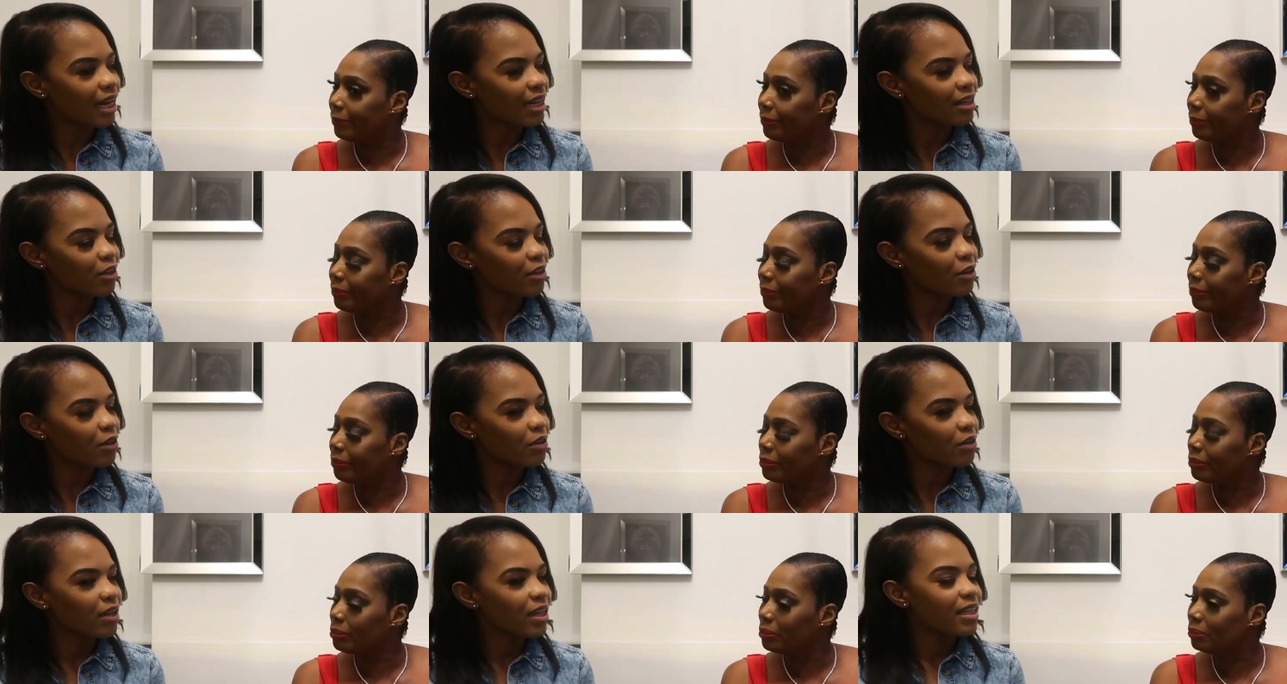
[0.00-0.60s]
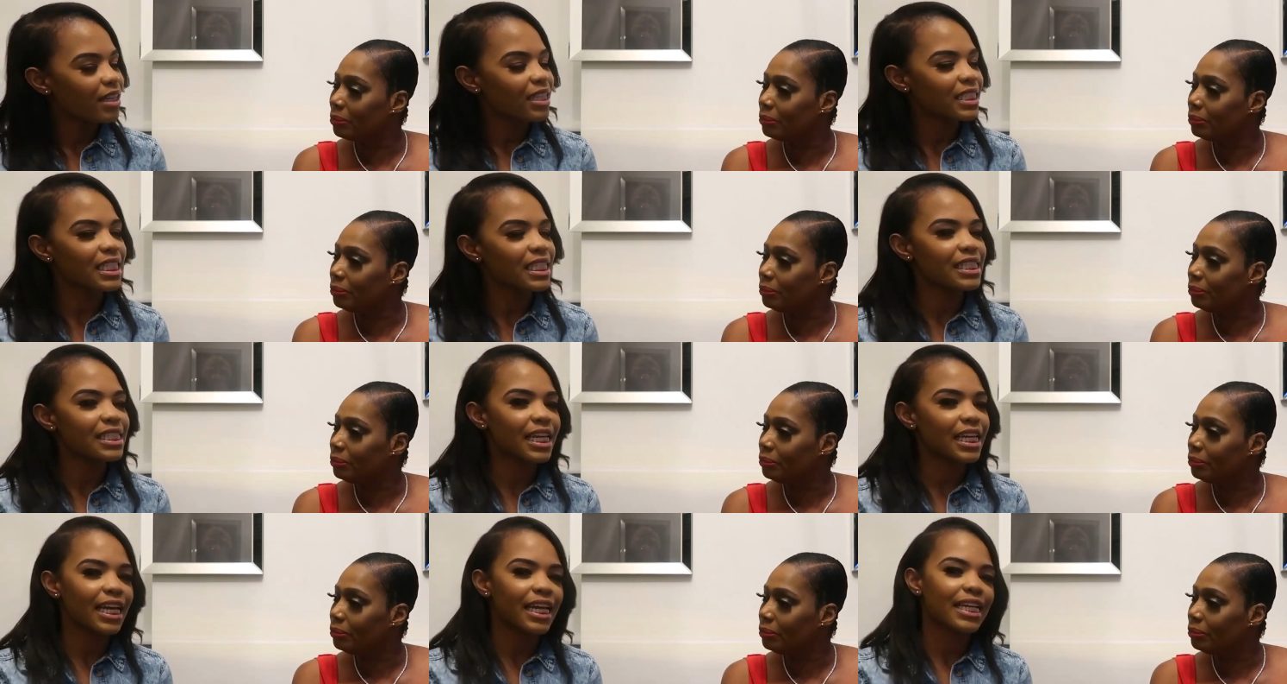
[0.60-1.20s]
Speaker 1: i know
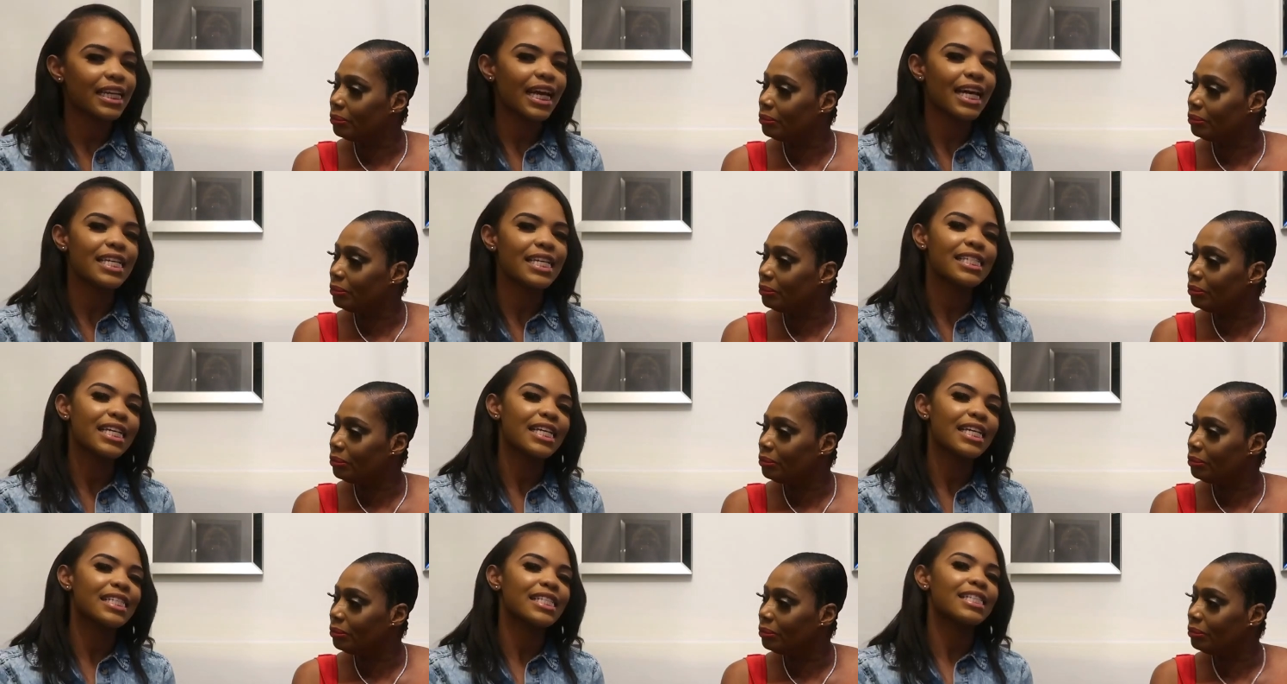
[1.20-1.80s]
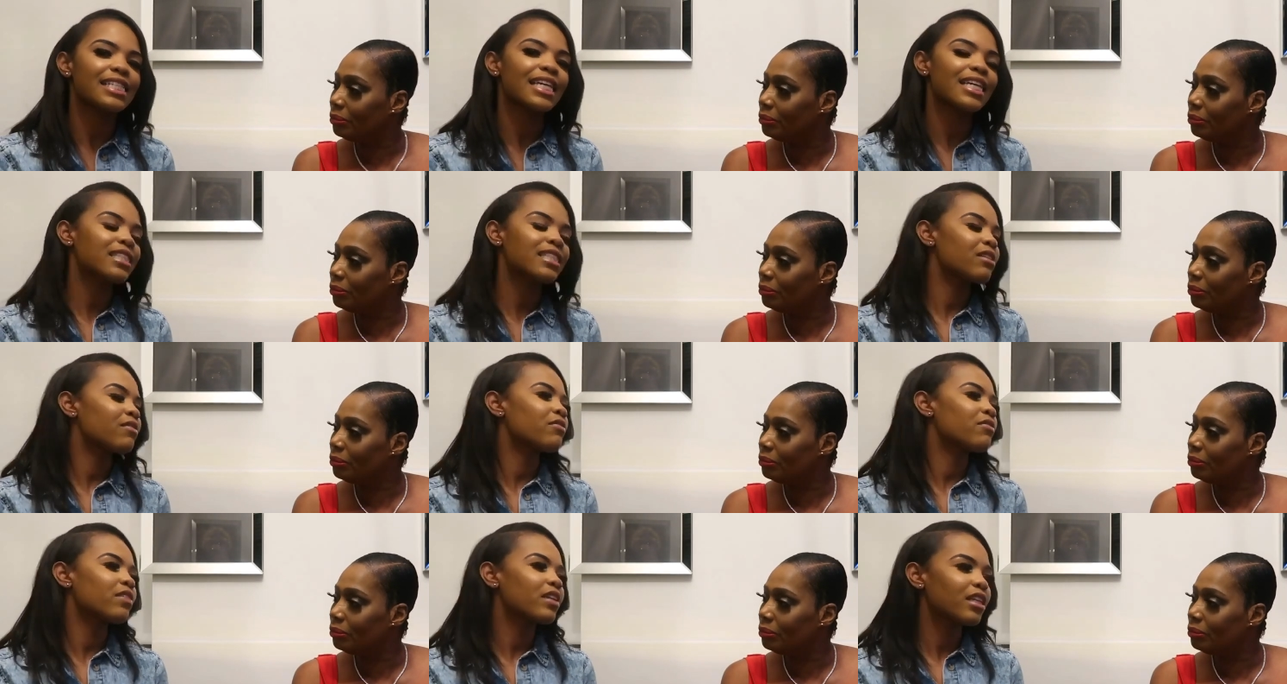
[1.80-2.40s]
there's a saying that it says it
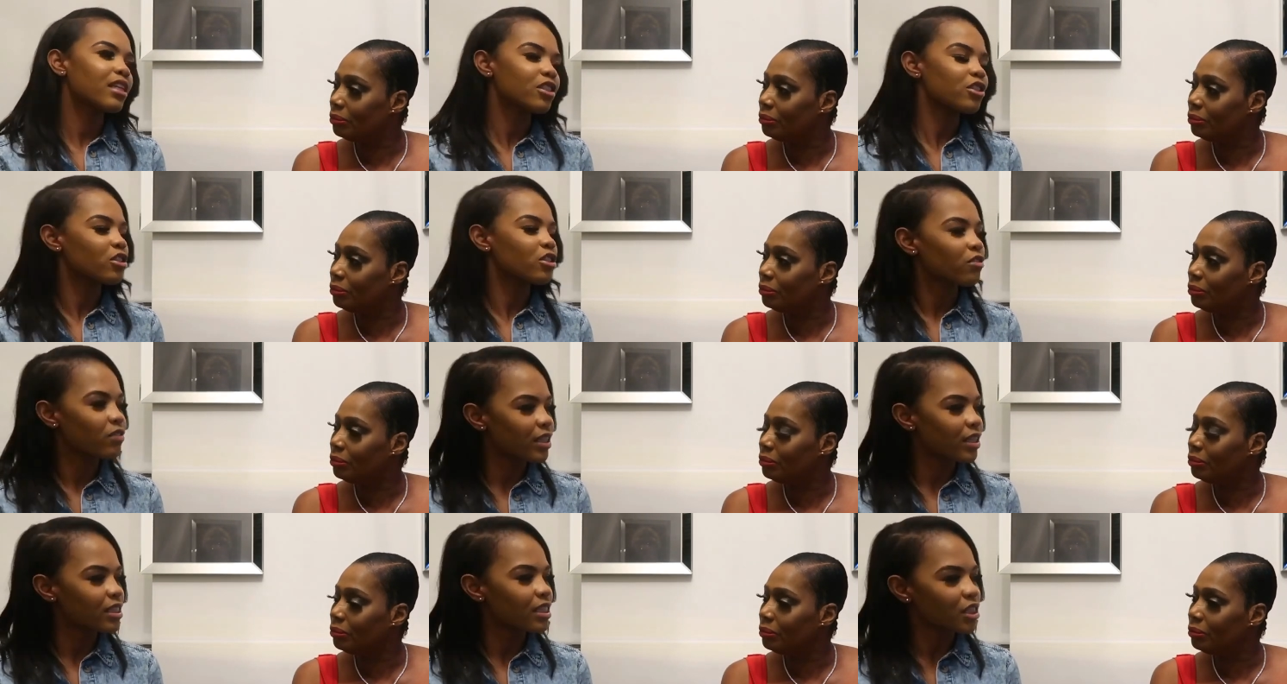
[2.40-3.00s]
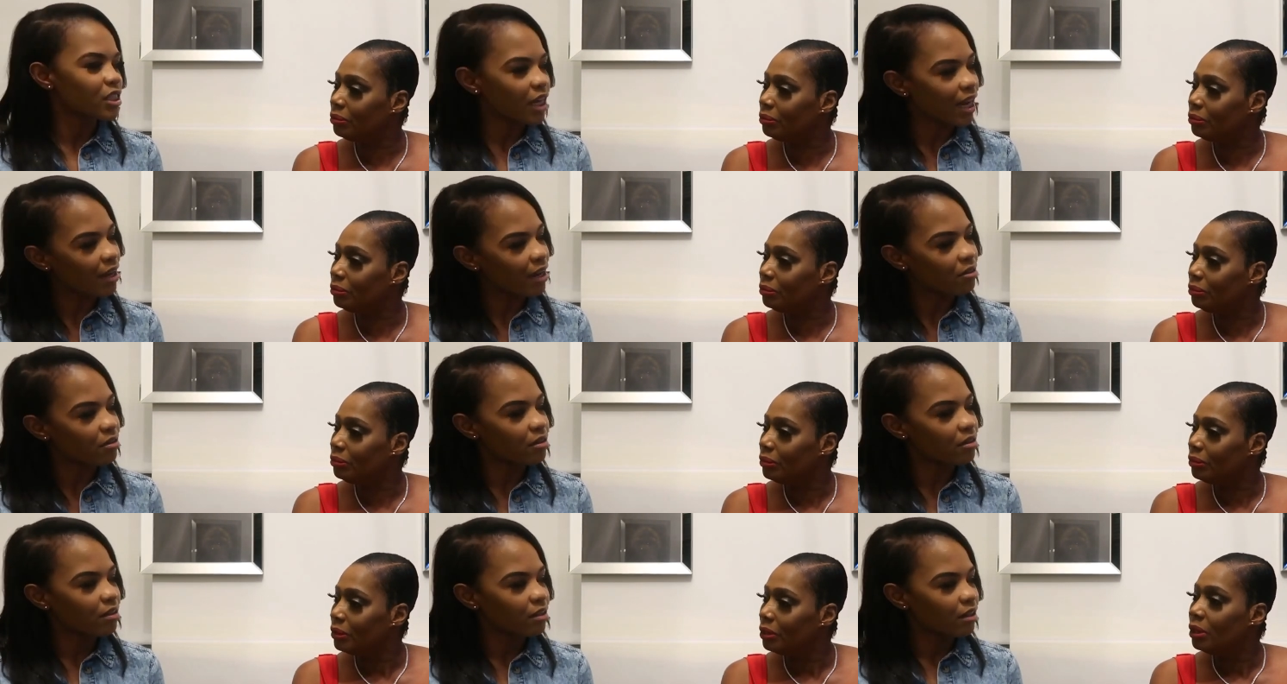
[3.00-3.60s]
takes a village to raise a
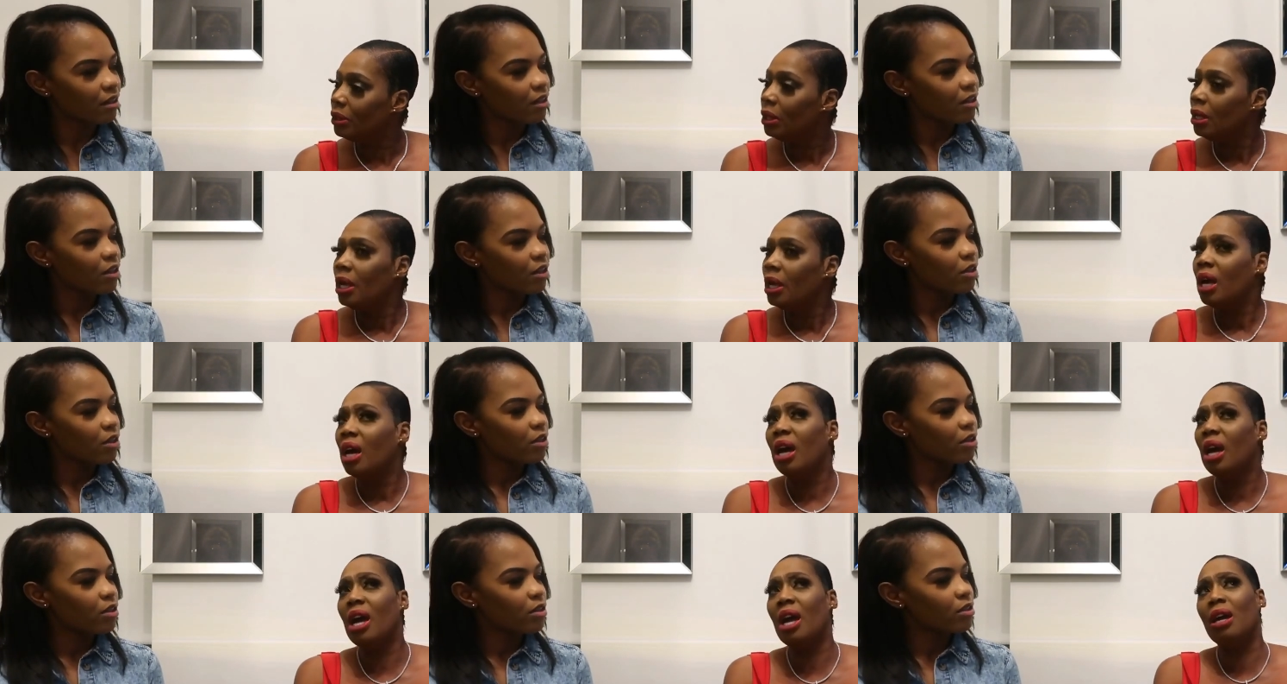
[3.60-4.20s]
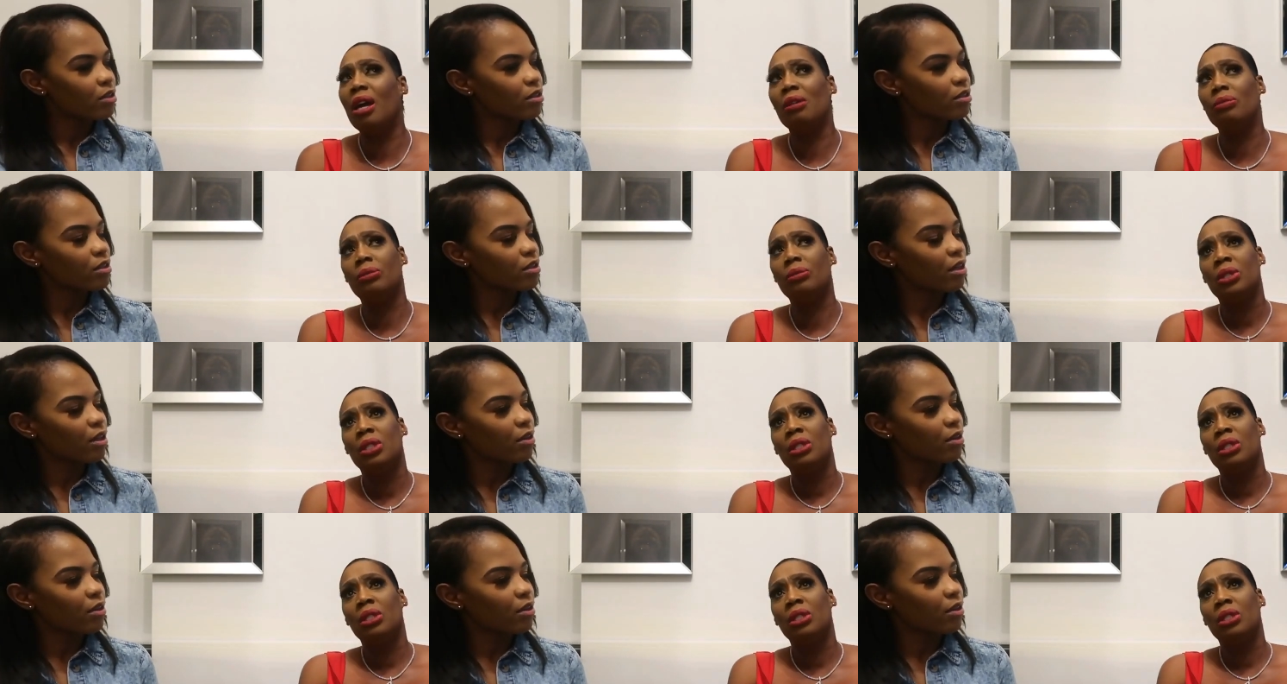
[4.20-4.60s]
child um, so